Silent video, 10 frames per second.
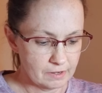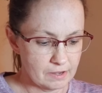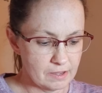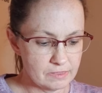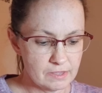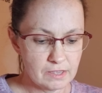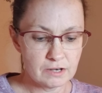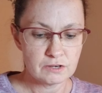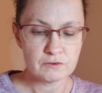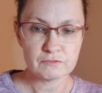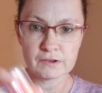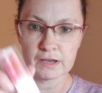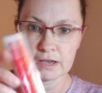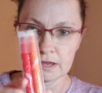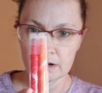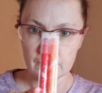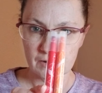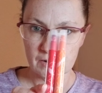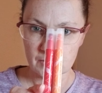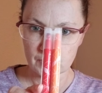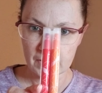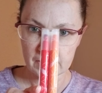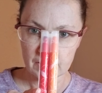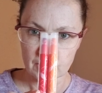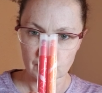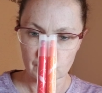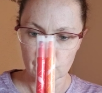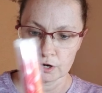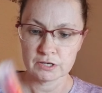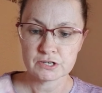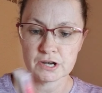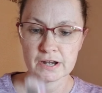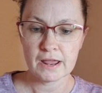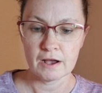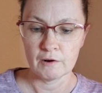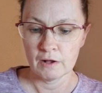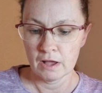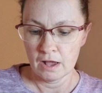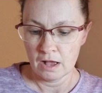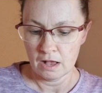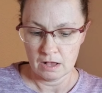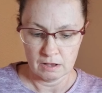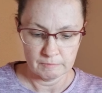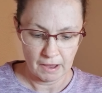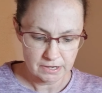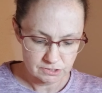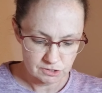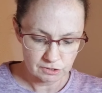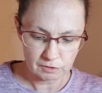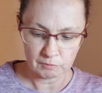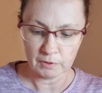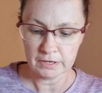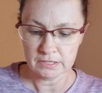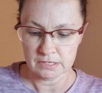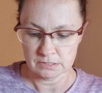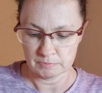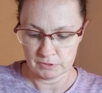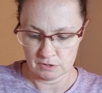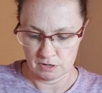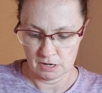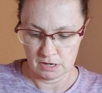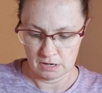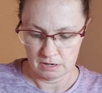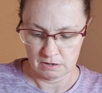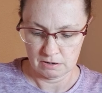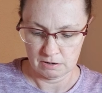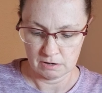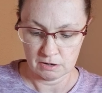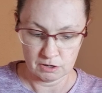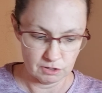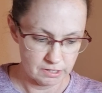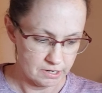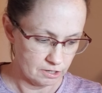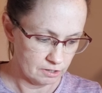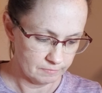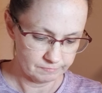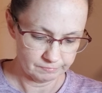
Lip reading: And then you've got a red and an orange. Now, I took one of these apart earlier,